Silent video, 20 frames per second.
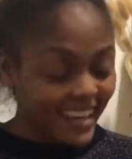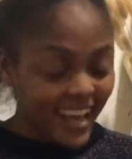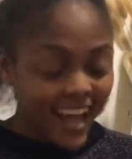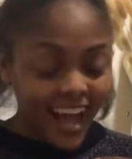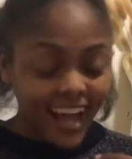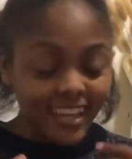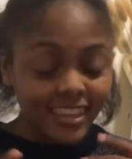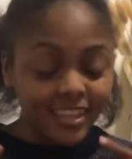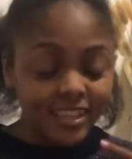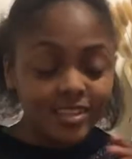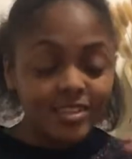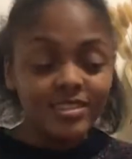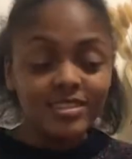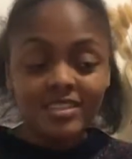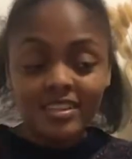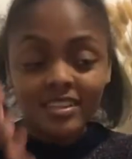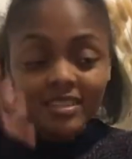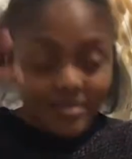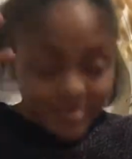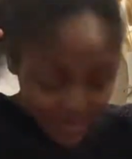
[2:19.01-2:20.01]
I thought it was
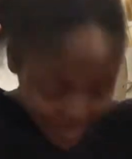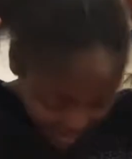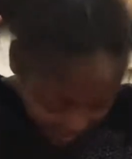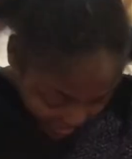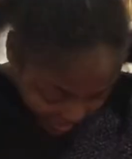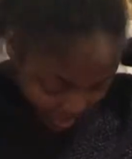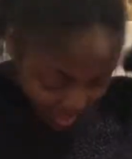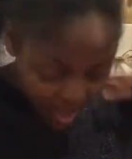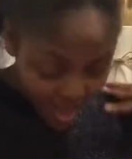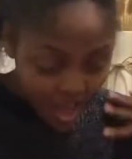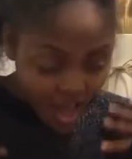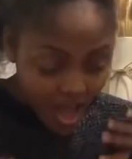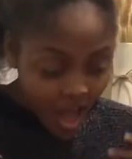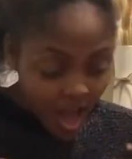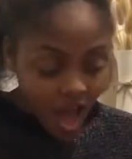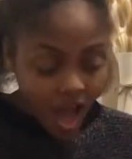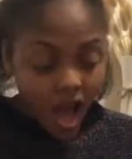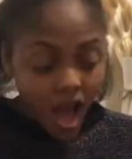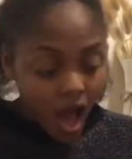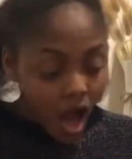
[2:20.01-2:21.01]
going to be like,
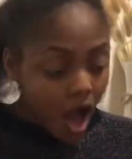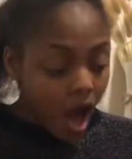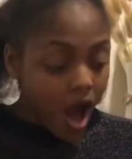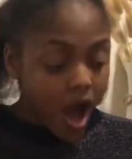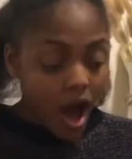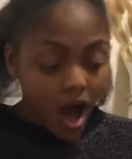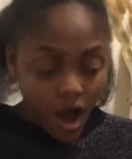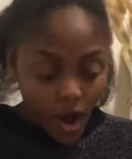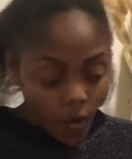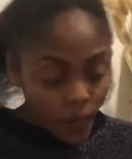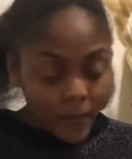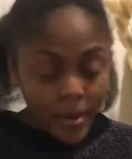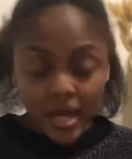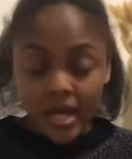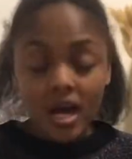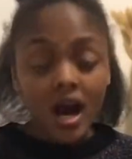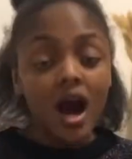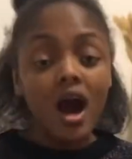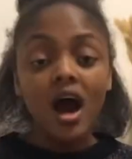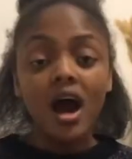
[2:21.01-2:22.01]
oh my
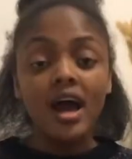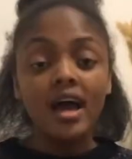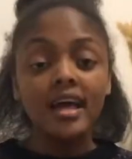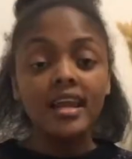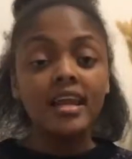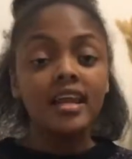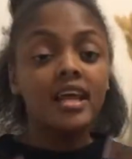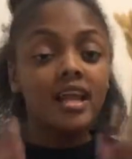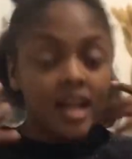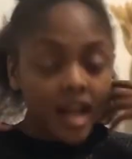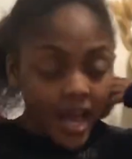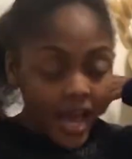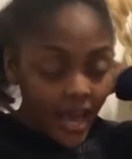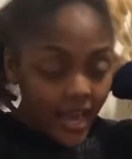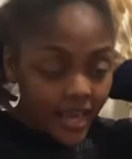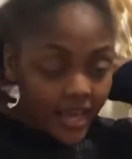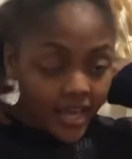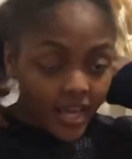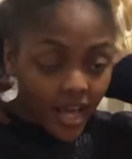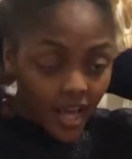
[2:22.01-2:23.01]
god,
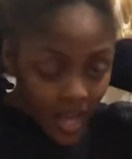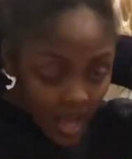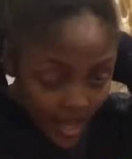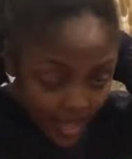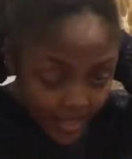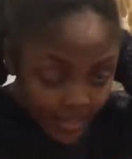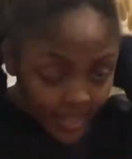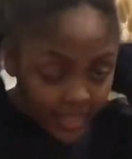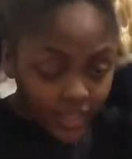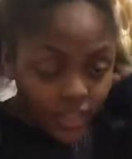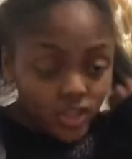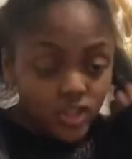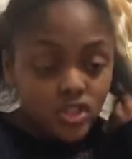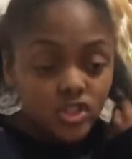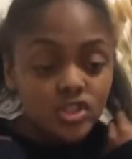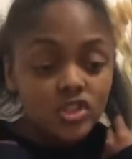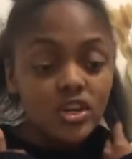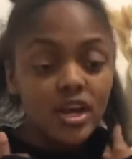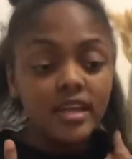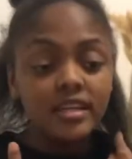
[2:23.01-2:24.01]
like you
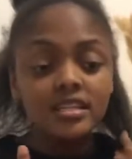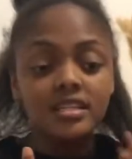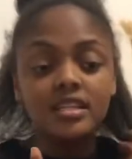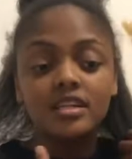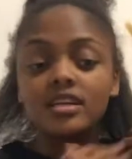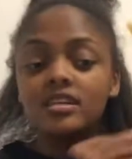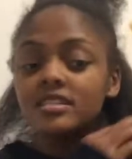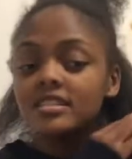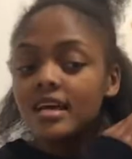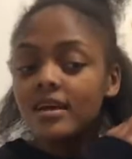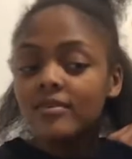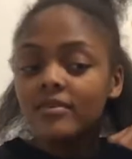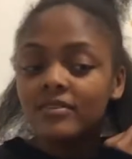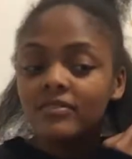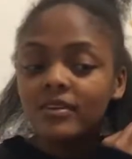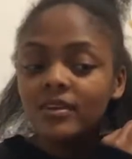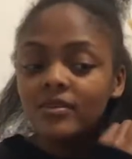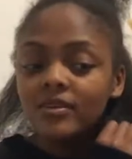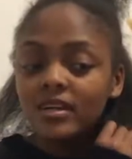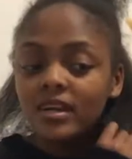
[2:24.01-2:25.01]
stretch it. Because, like,
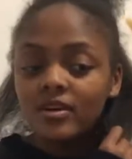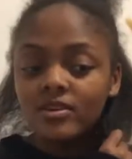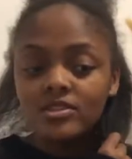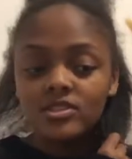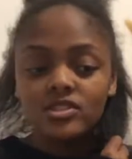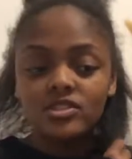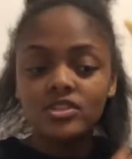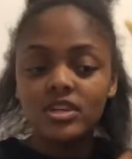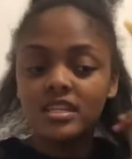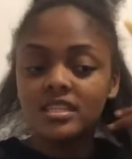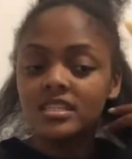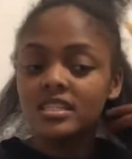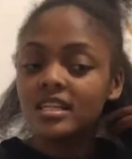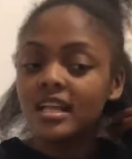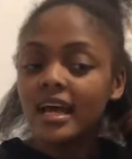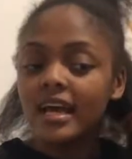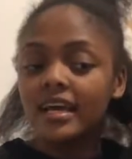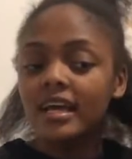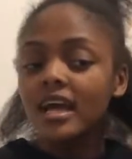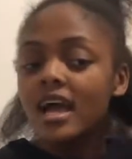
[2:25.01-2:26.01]
even when I was stretching,
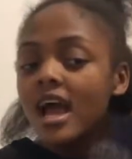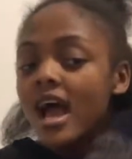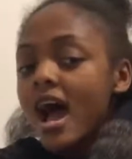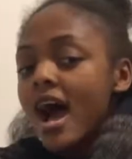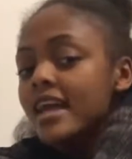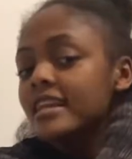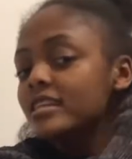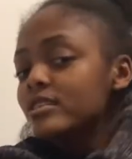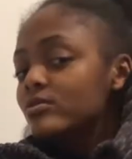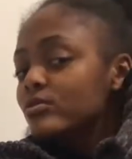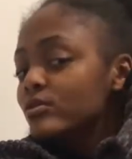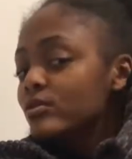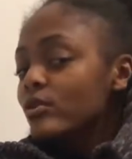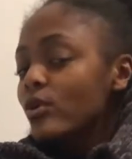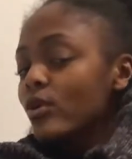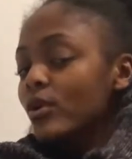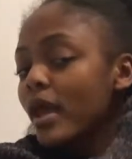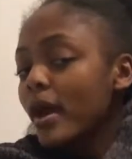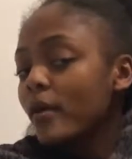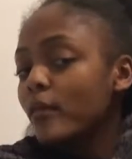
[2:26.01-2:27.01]
like, and it would go
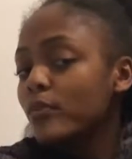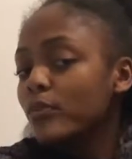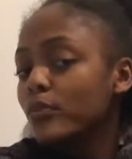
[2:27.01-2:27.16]
like,